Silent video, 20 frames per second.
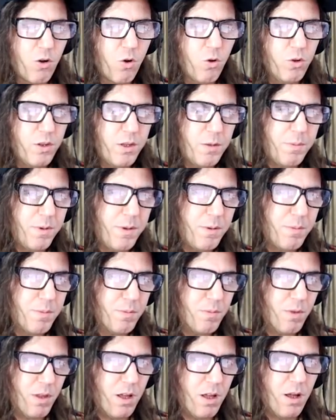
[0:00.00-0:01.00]
only be
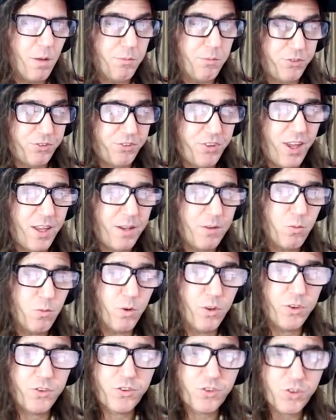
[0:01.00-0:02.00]
upset
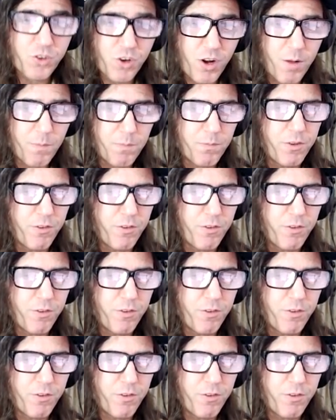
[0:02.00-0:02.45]
with Trump,